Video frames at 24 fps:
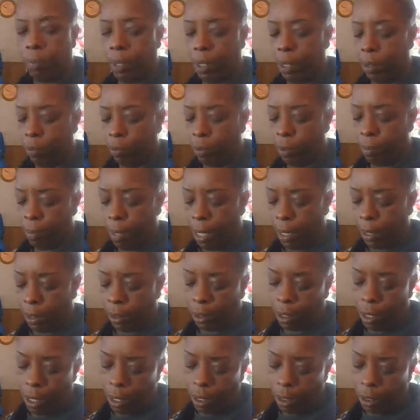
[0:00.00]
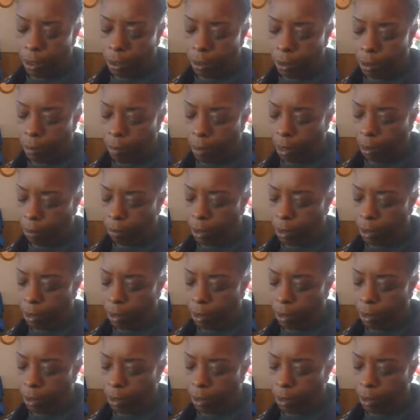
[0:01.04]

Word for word: but when my daughter and my